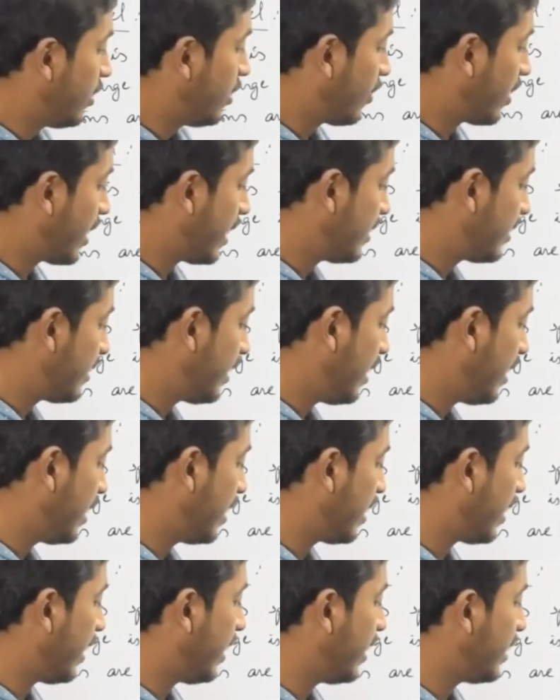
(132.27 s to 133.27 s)
You can see
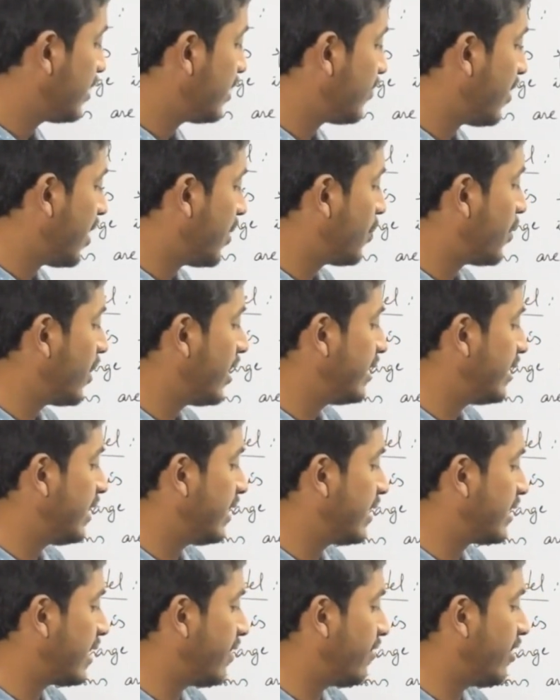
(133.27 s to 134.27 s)
here it is
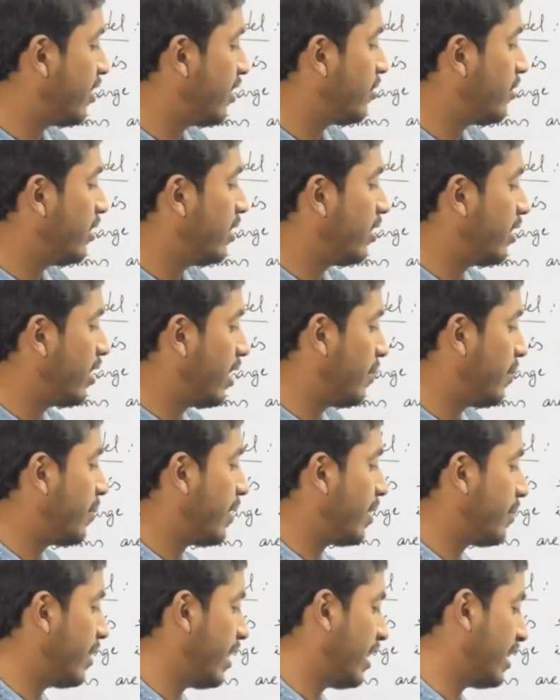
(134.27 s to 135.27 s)
1.672 into 10
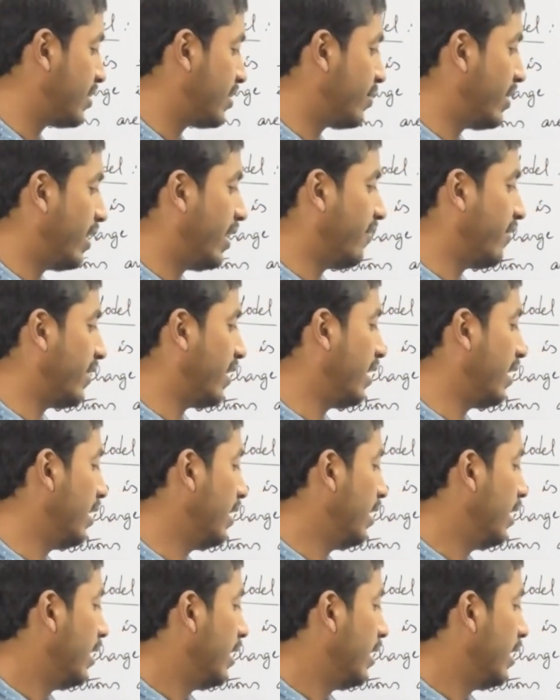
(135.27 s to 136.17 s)
power minus 27